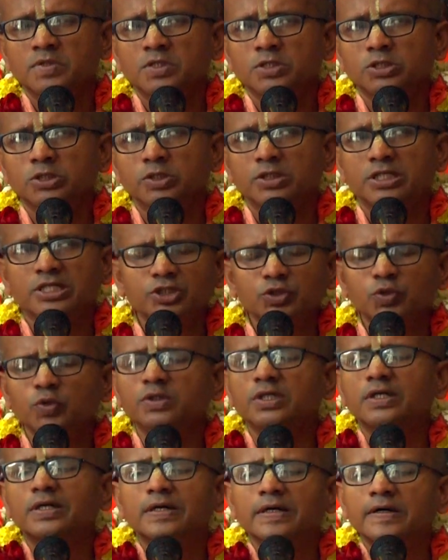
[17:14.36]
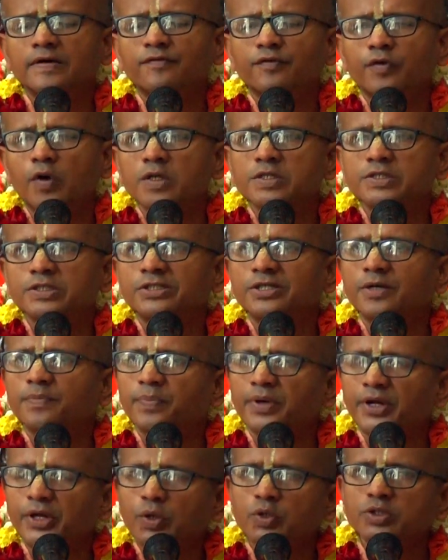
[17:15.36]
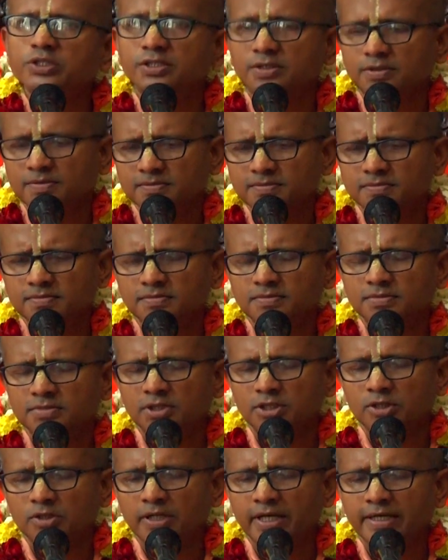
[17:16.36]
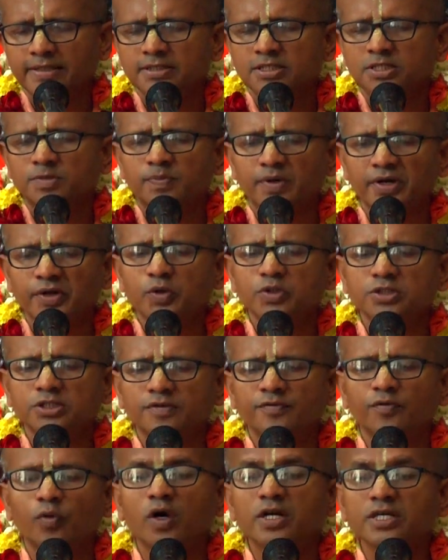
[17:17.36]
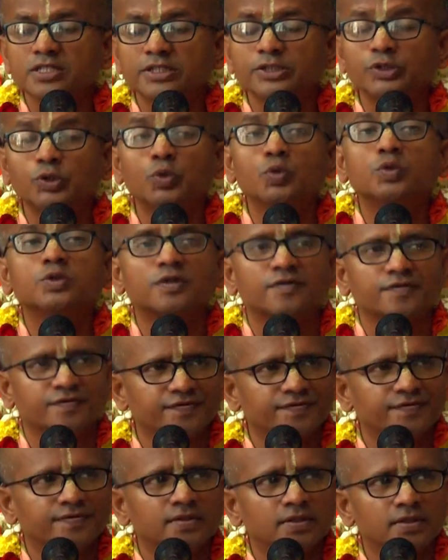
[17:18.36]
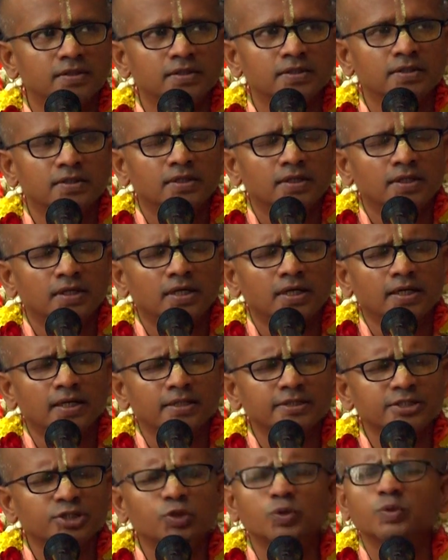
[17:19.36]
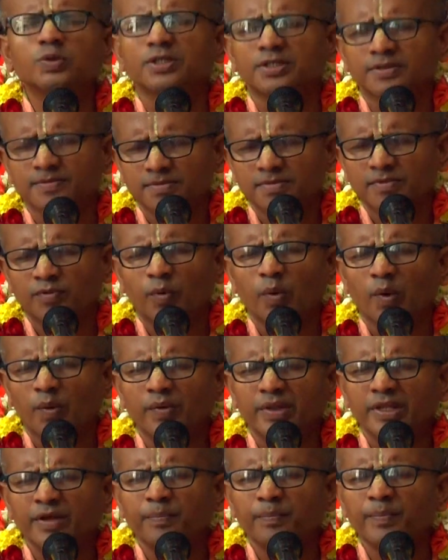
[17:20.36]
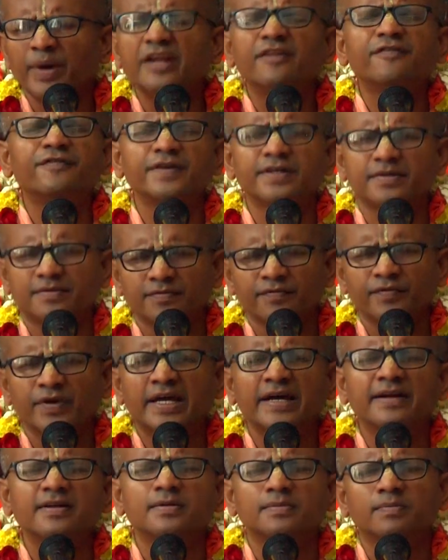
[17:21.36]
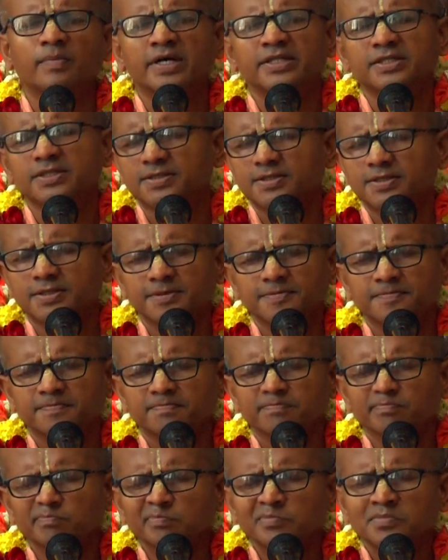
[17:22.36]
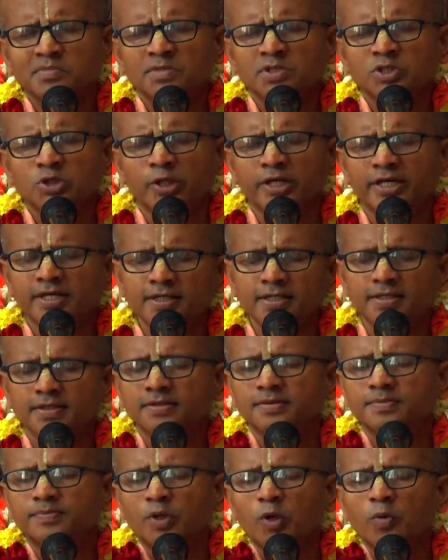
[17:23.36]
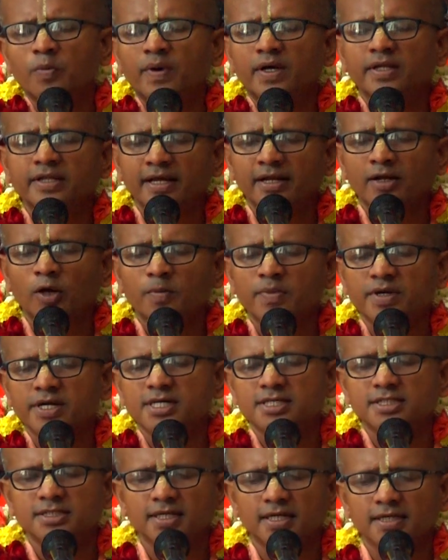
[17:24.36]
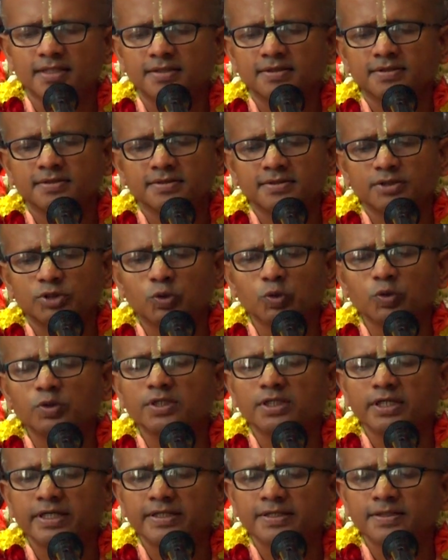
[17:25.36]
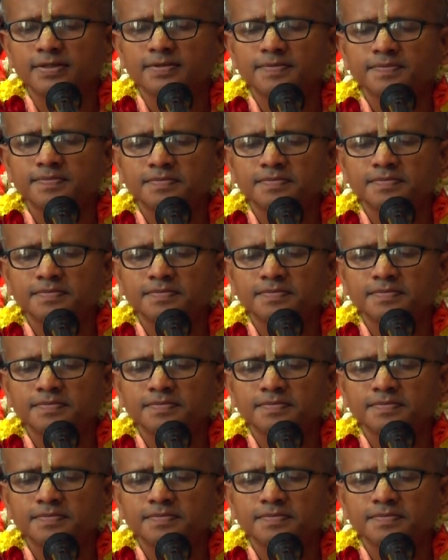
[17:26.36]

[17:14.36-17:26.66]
So this sutra falls under Prayojana. You know, like this Prayojana, what is the use of uh, the sutra? The benefit we get by this. So here Prabhupada elaborates that sutra here.